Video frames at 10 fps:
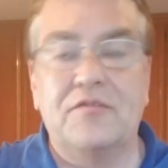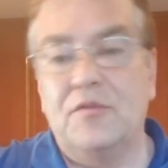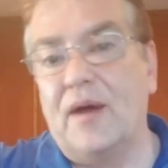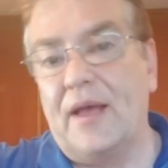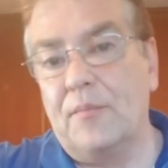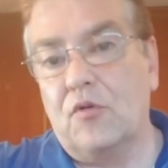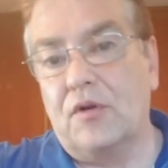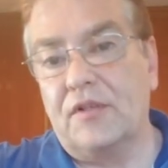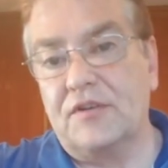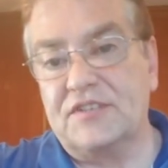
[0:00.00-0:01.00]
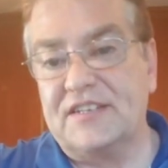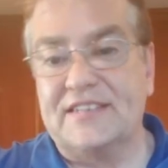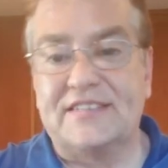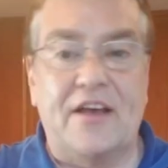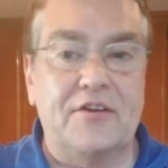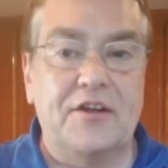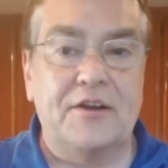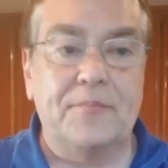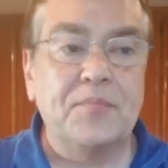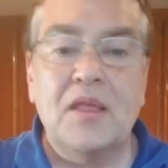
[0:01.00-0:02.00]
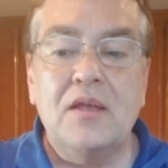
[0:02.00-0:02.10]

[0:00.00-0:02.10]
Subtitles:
If you buy more, there's a discount on them.